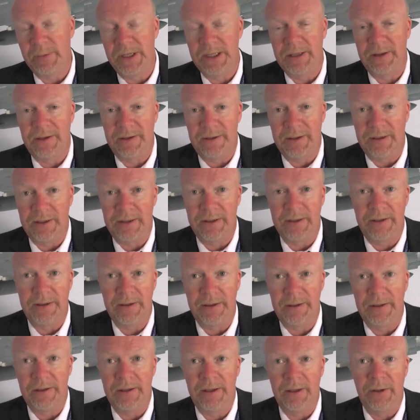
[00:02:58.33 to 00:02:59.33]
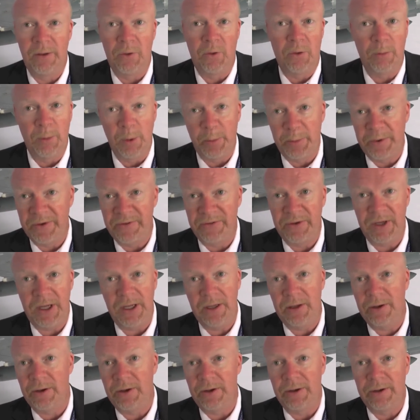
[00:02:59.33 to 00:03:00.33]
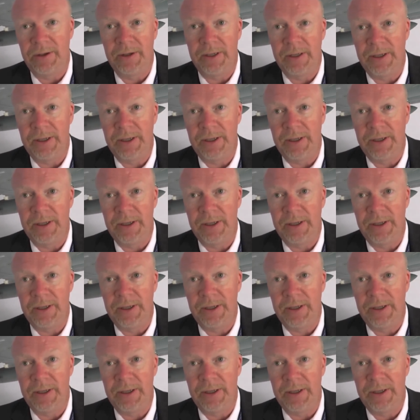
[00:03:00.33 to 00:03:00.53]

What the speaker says: but a normal procedure,